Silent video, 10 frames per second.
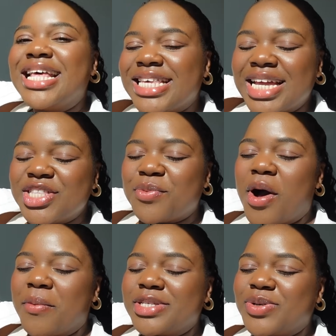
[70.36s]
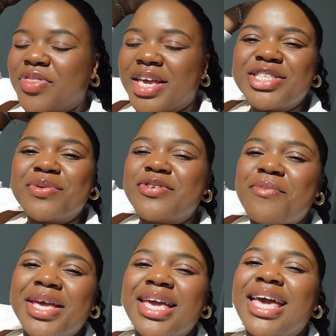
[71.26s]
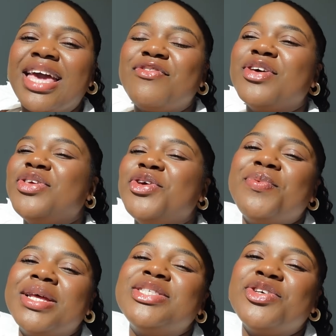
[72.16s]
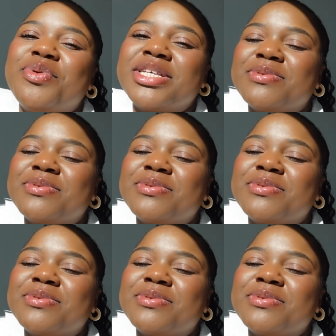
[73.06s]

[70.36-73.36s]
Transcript: let's get into the apartment tour. Thank you so much for being here. If you're new, please do press